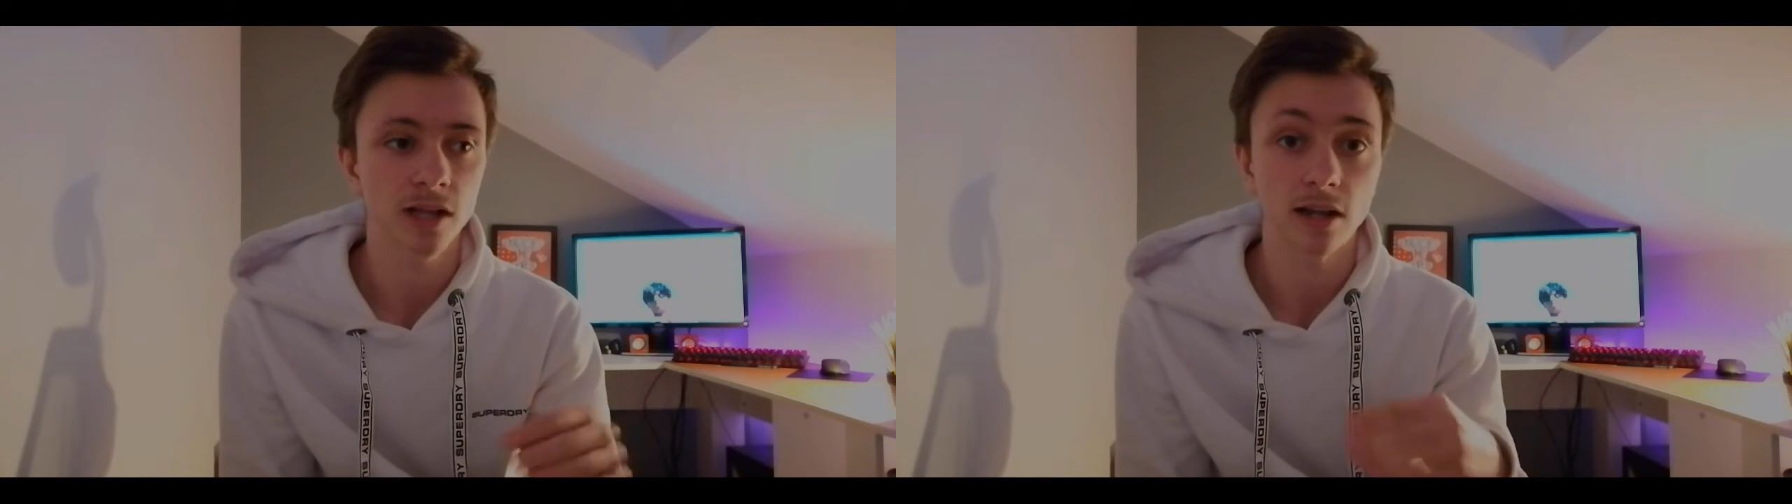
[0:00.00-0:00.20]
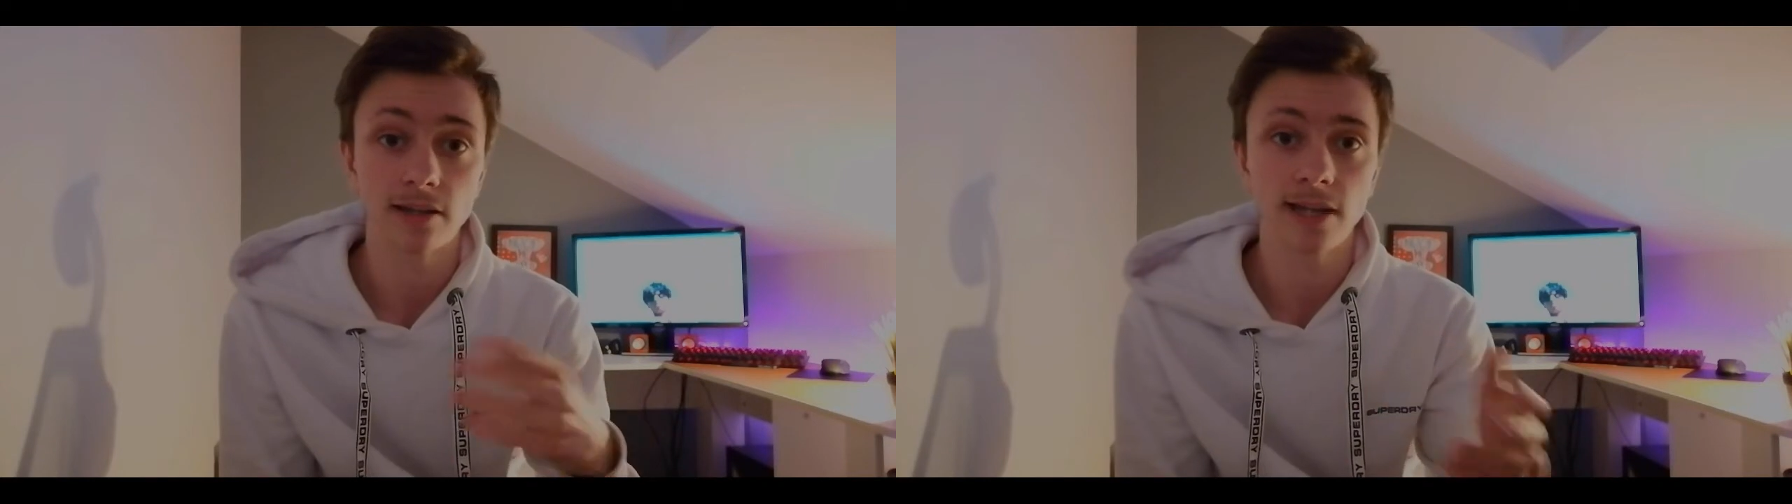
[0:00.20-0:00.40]

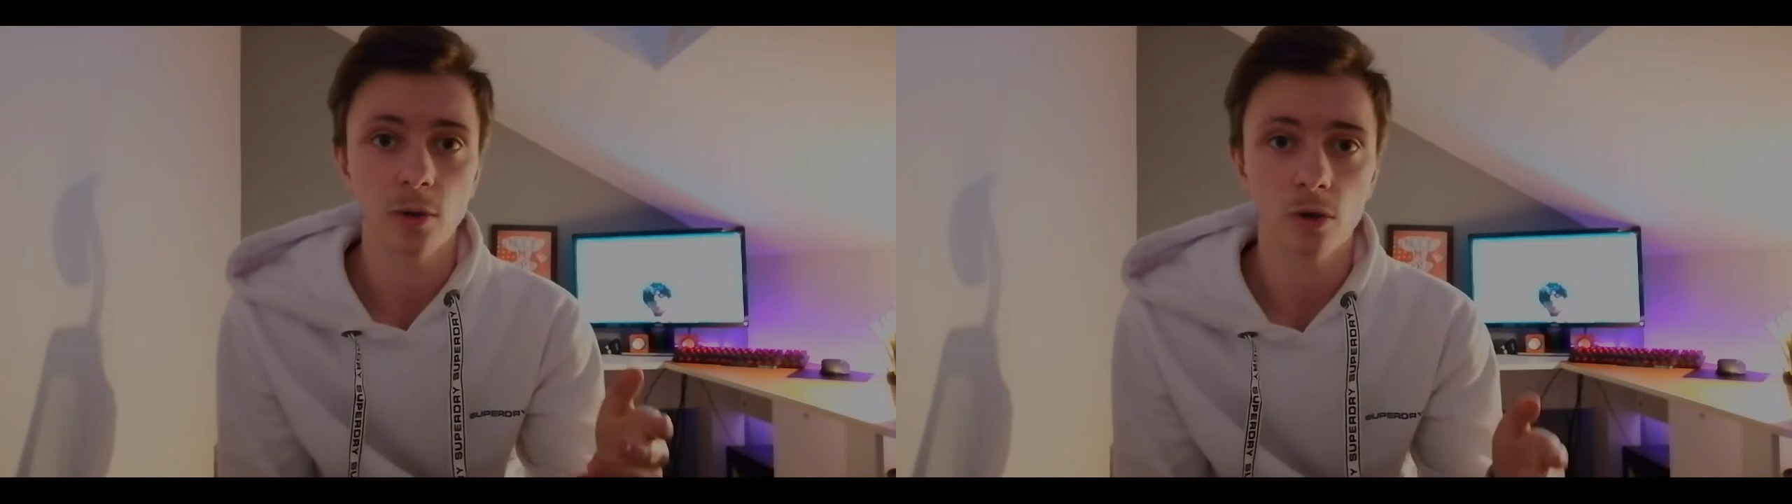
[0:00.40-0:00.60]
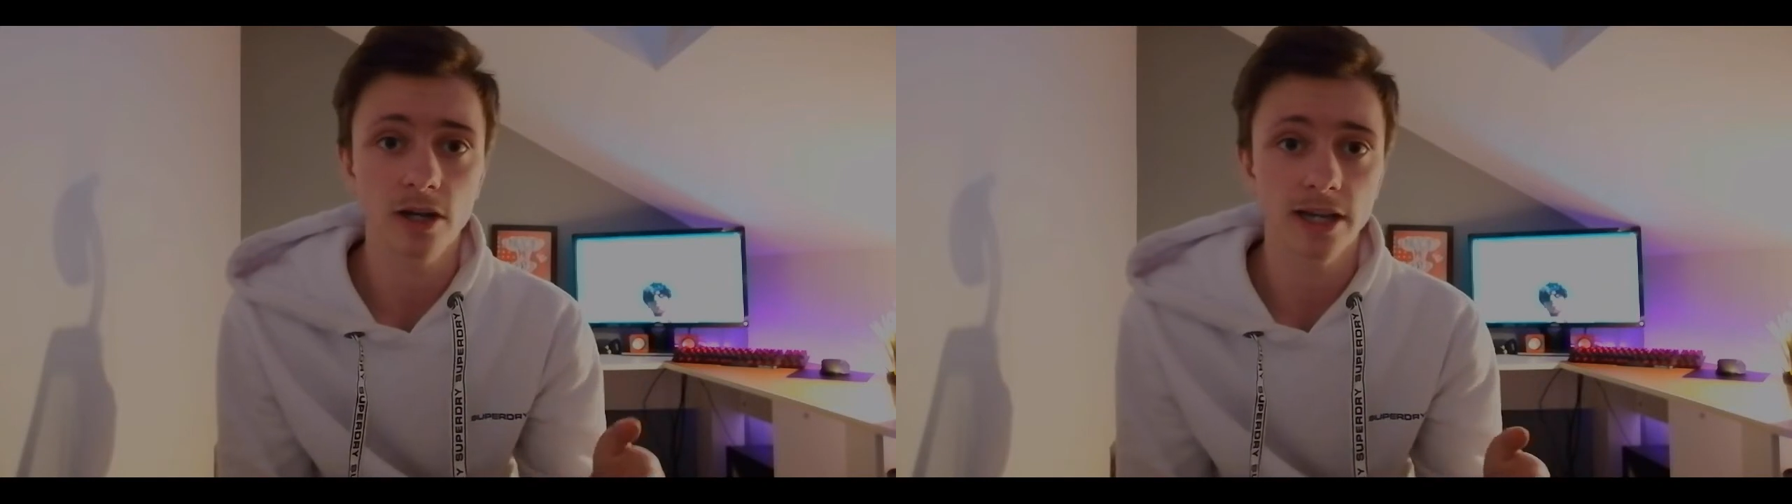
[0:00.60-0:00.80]
like
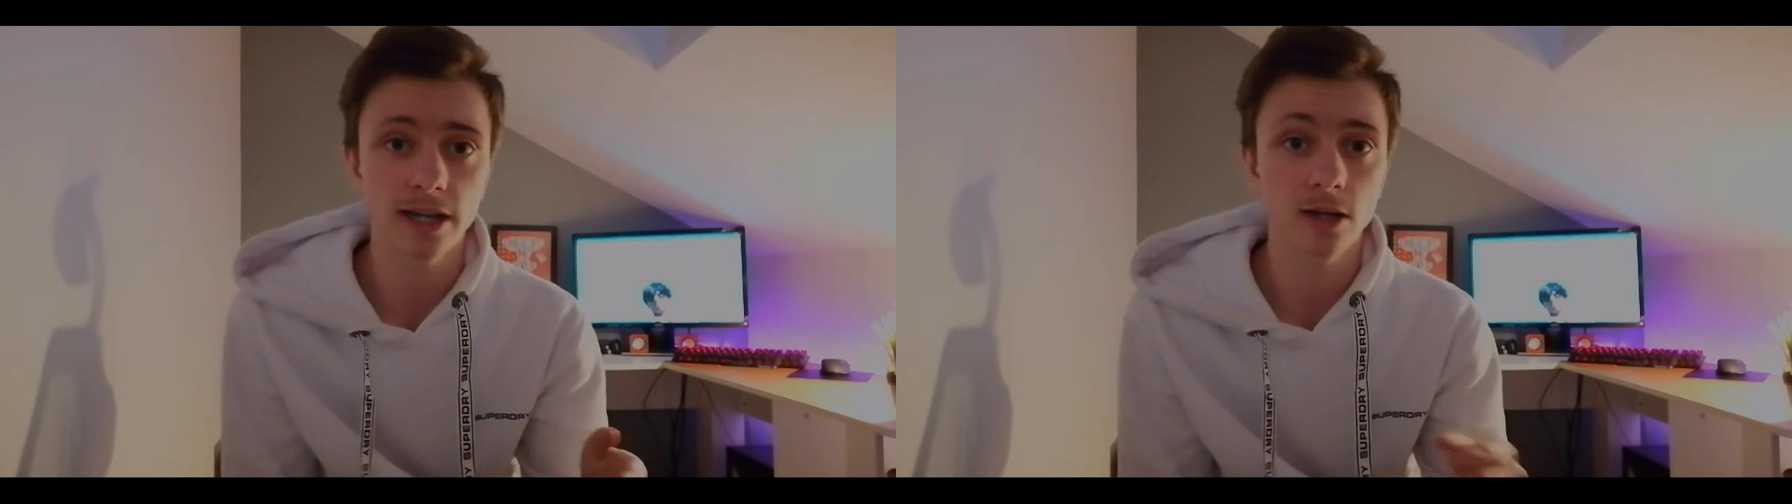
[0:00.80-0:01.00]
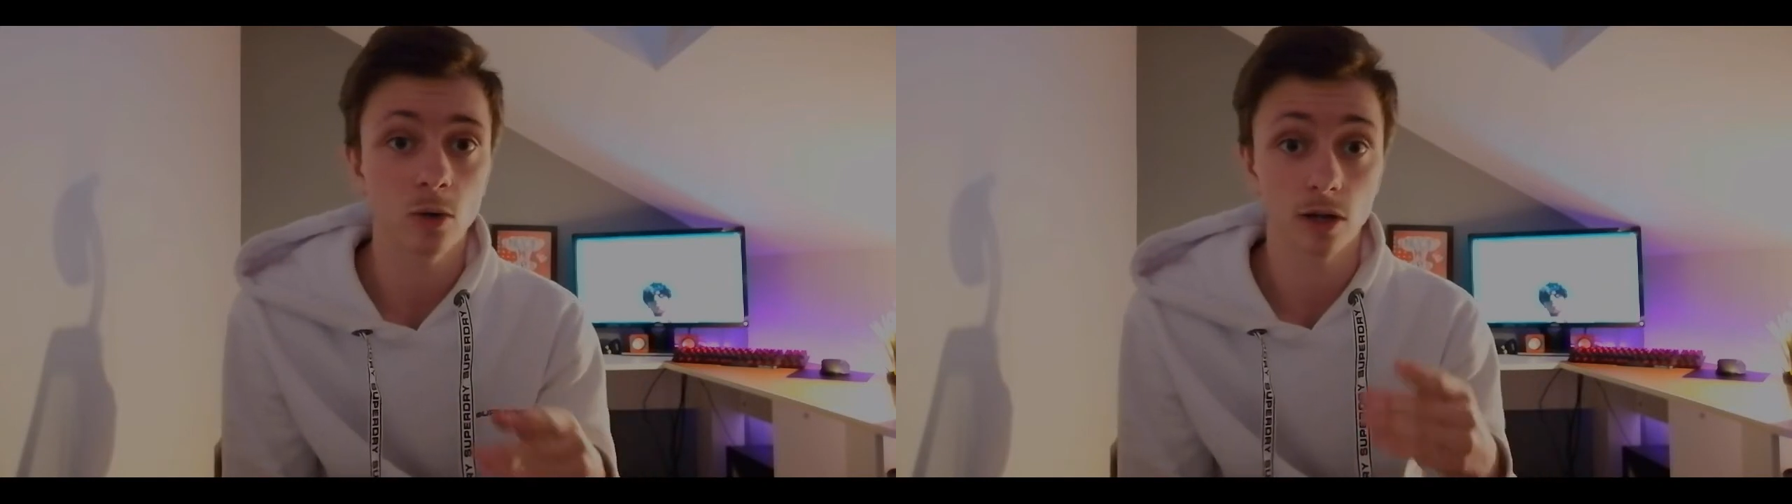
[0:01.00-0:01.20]

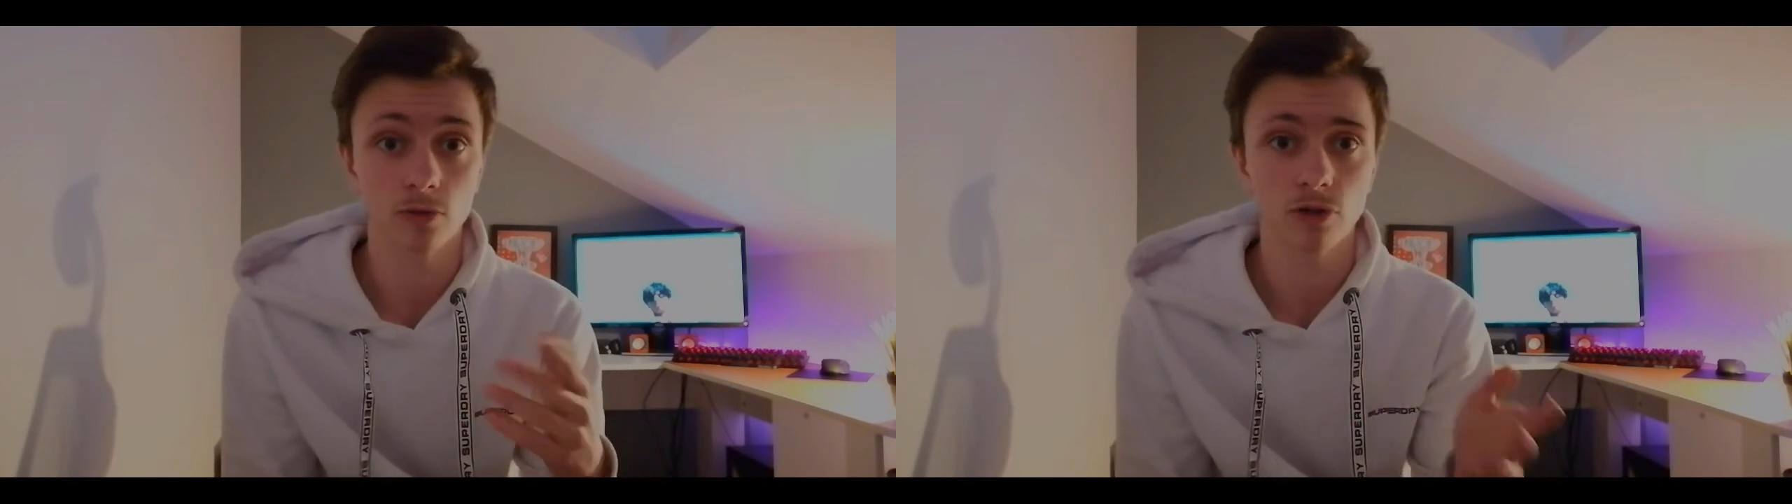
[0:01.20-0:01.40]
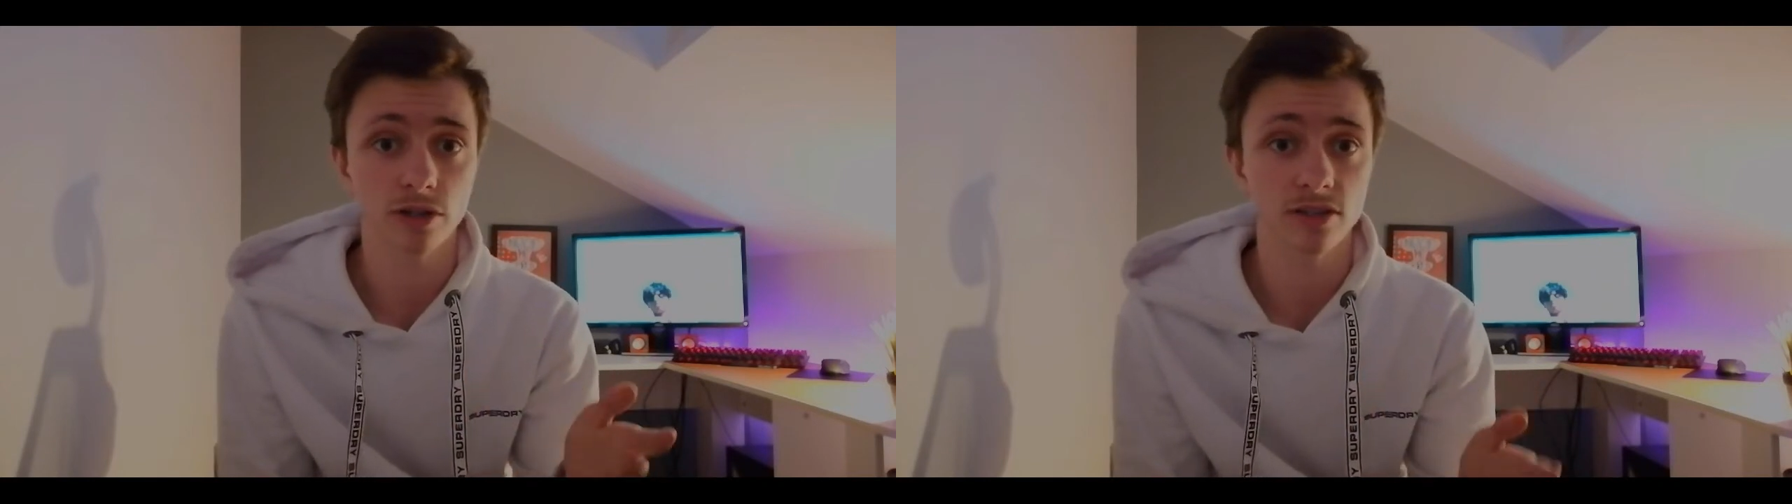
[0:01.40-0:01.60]
networking, or
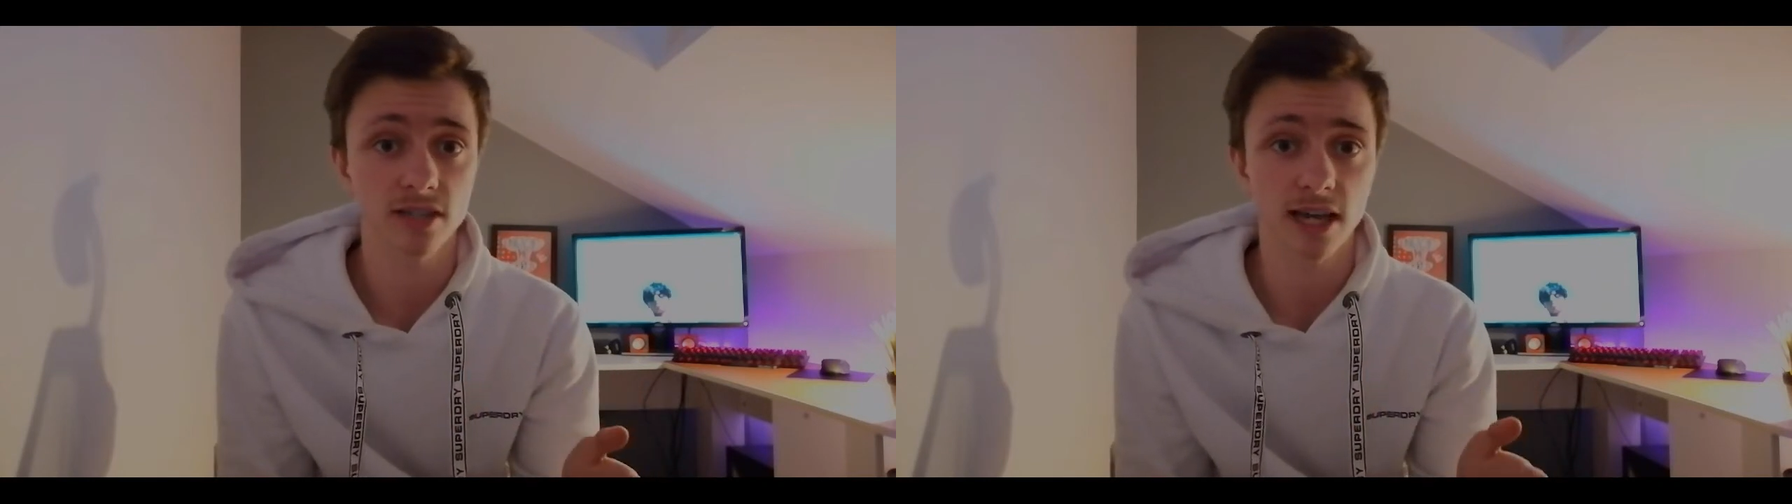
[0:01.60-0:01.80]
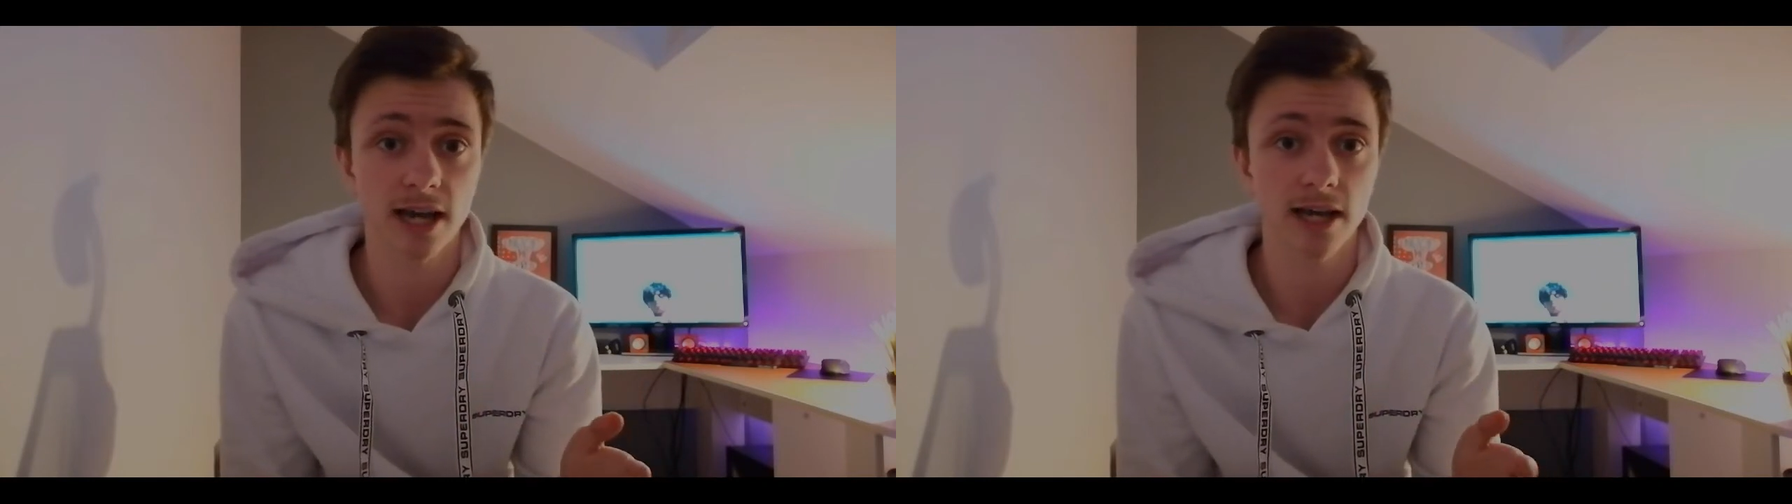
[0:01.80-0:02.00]
like running
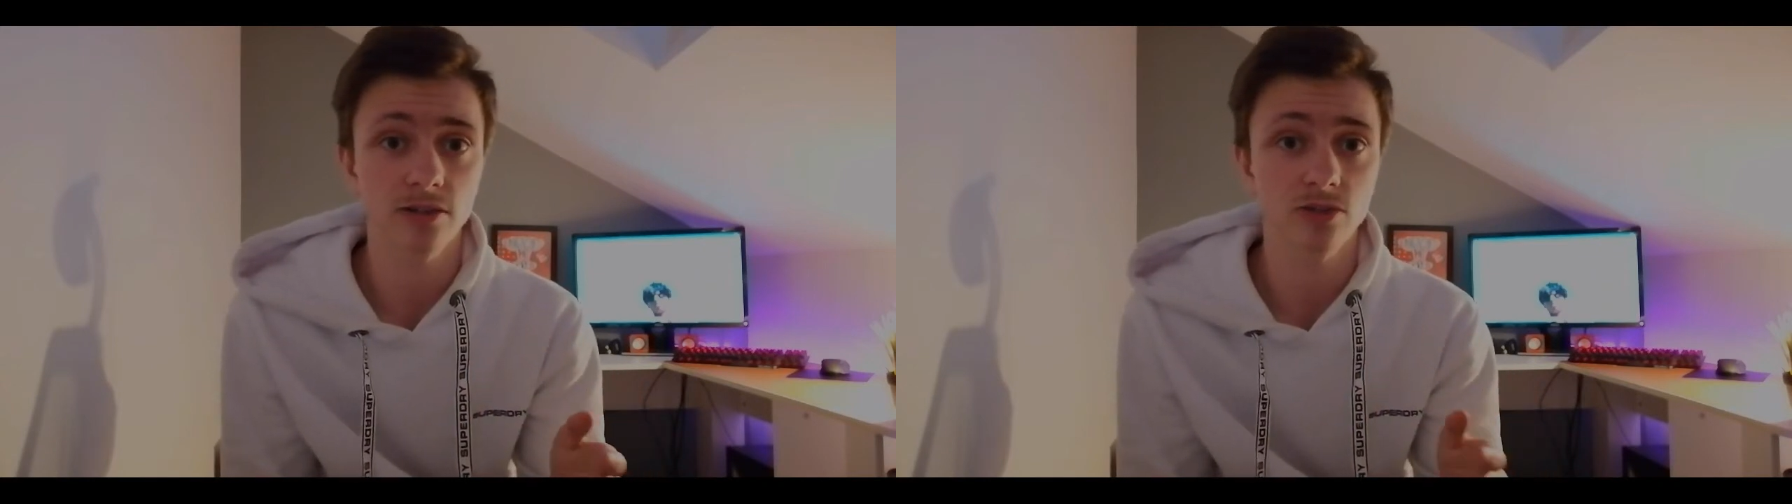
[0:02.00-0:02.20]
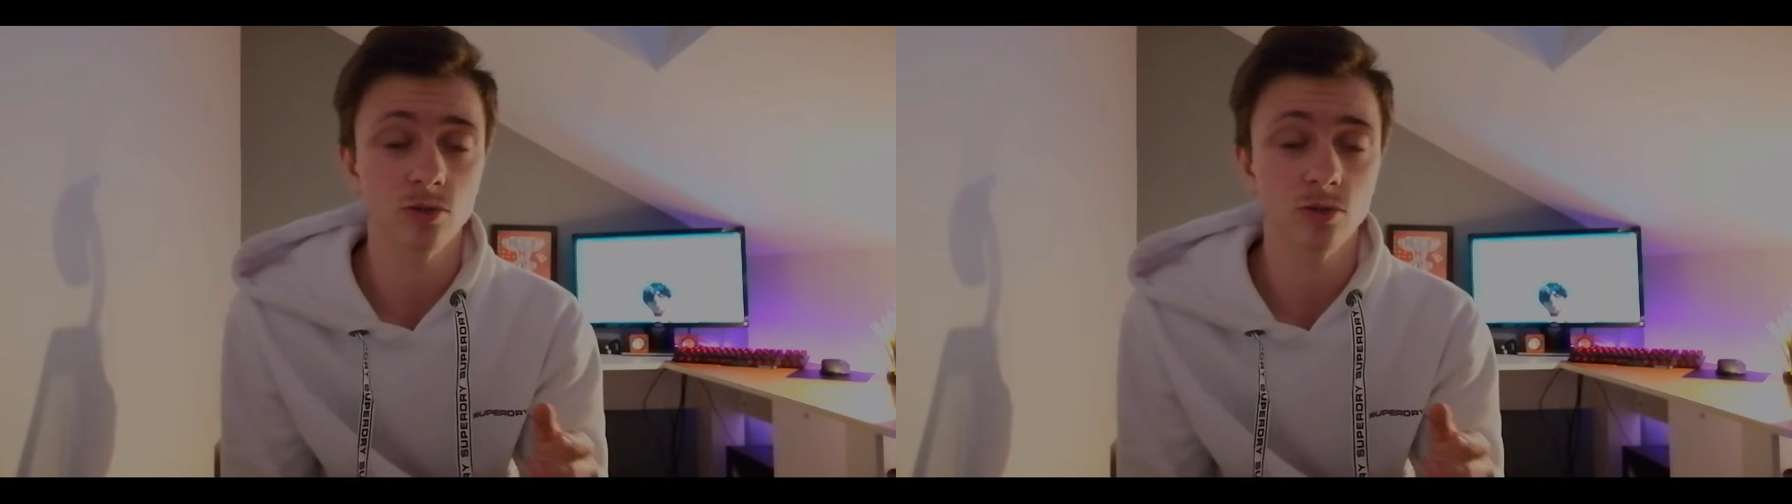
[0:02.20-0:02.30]
scans,